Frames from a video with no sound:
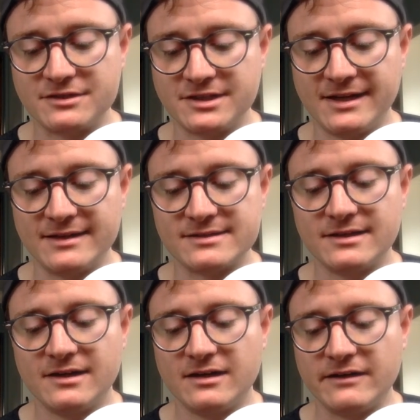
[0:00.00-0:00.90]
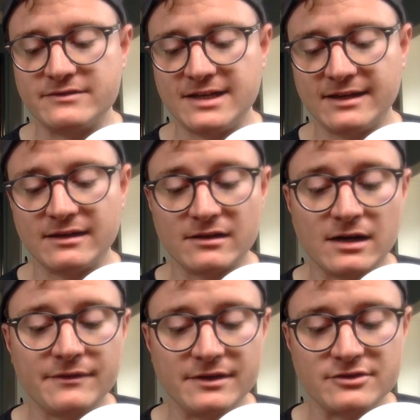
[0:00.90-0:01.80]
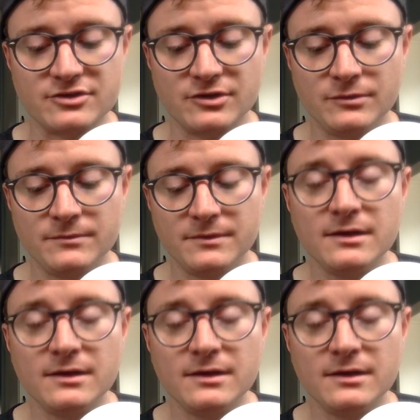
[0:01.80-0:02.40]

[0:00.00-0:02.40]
a chance of taking on these two.